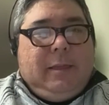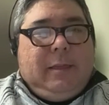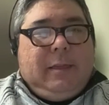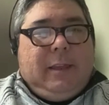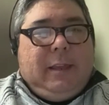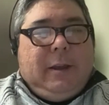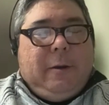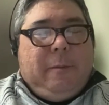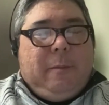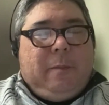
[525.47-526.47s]

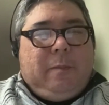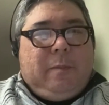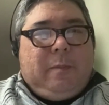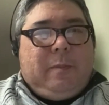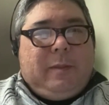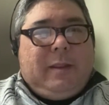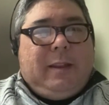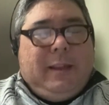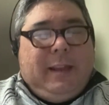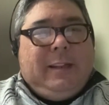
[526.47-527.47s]
The
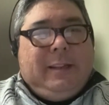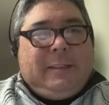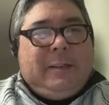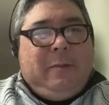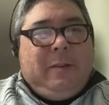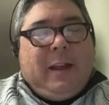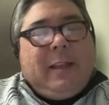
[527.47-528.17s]
it's going to be,